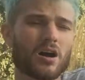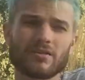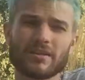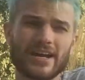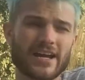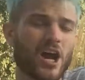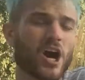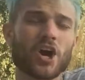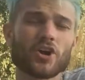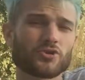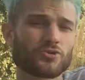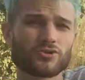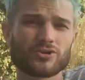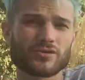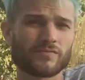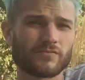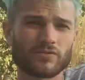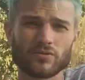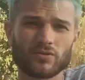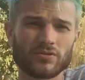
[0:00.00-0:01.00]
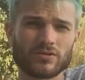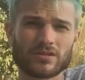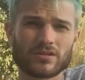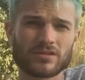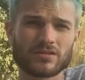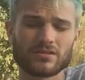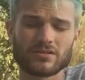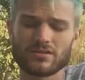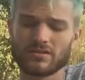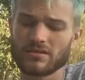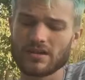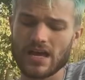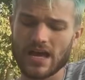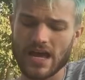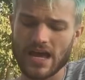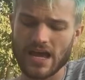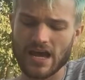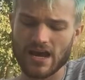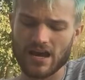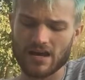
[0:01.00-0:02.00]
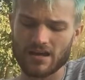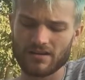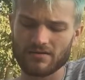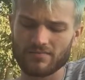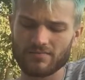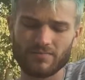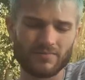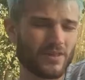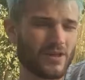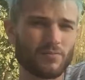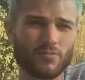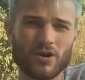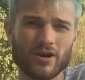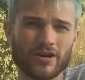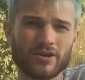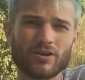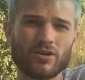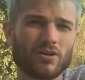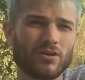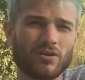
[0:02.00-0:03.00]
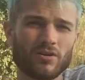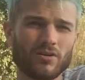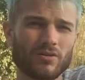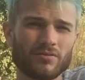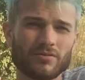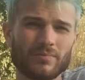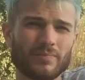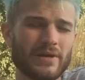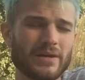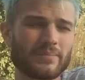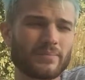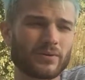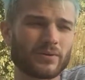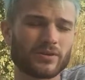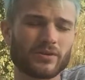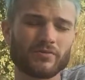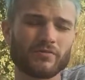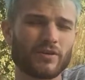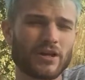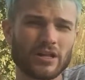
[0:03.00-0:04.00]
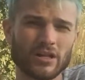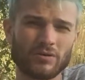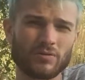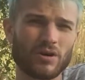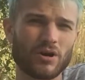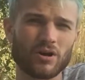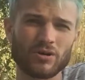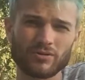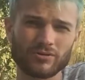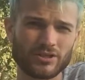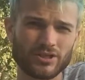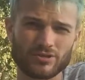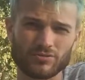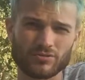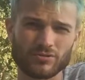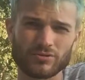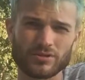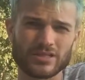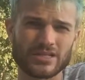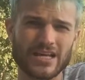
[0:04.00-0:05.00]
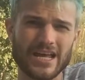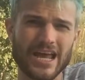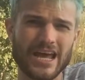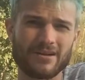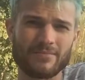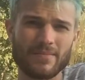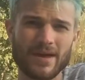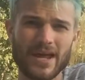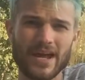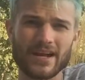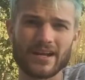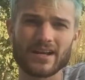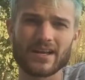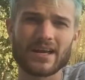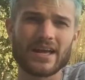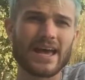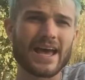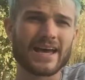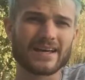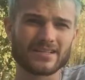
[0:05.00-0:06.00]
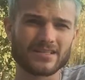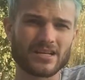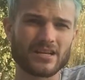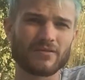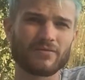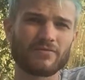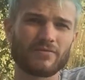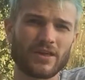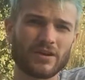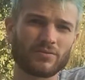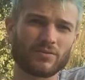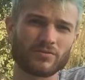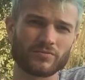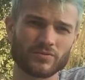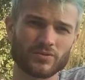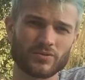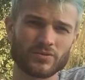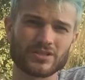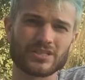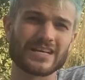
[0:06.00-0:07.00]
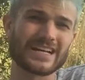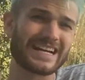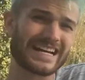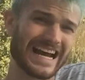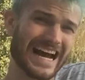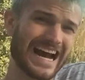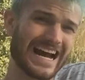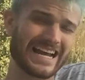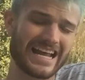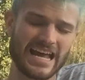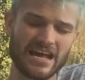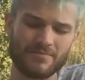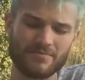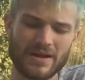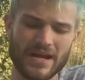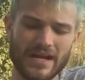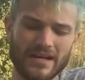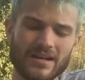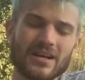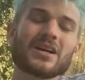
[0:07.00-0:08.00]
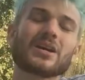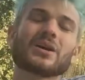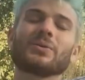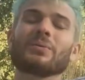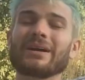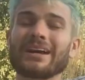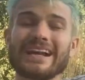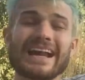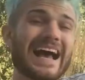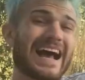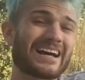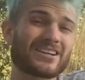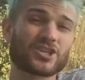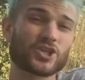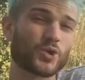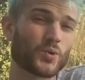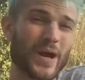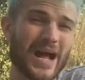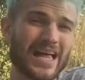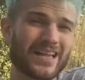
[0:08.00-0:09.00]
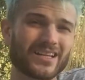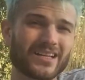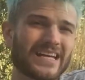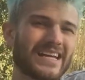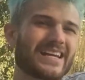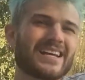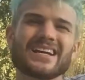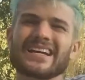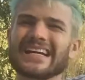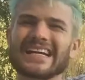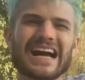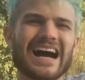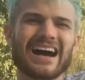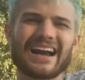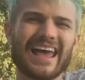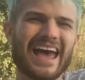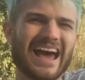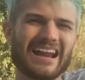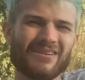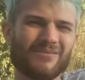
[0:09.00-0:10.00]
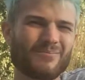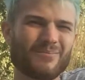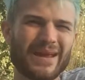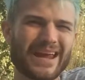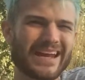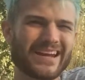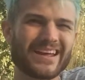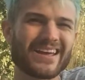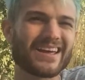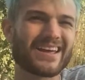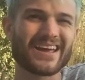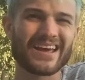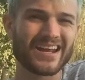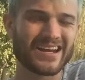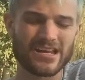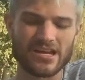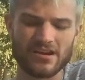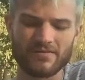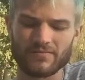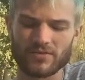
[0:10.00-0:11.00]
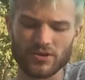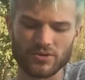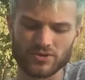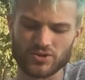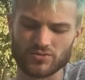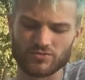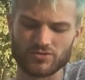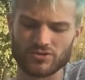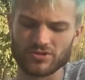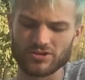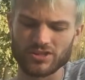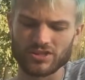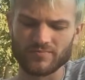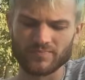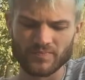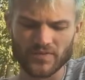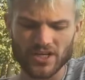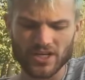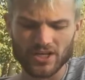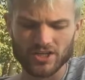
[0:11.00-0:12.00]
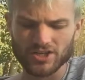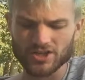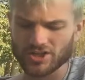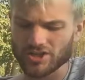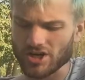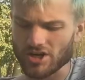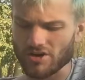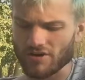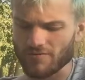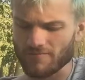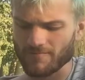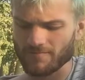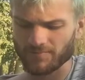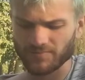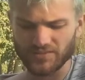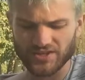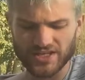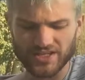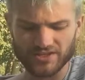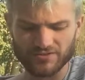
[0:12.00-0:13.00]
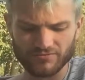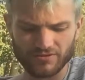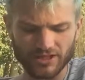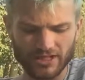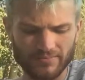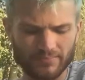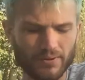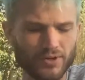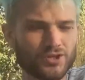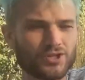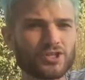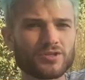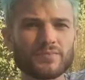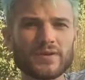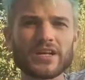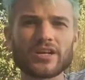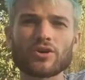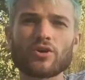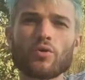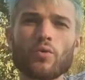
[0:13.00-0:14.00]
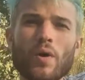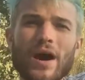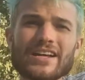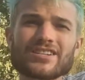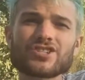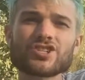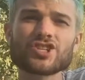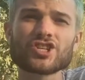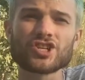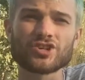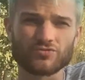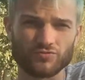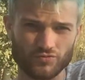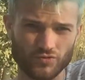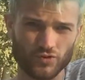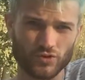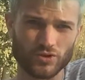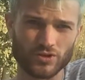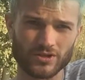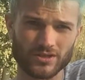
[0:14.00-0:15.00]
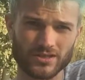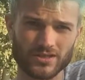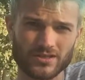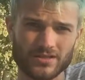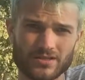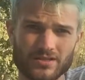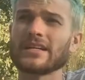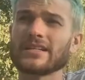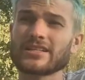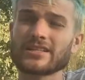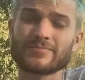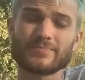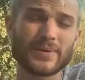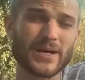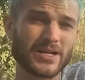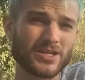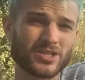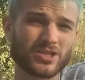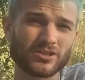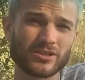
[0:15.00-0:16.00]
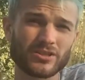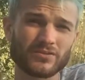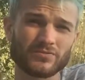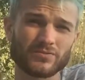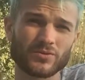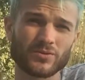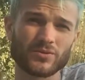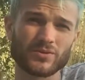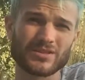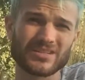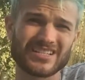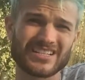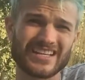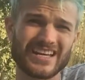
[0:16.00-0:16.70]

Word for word: like hundreds of rules. And they wanted all the people to follow all these rules they had made as if they were rules that God had made, when in actuality, God hadn't made any of those rules. So this really pushes me to question rules, especially rules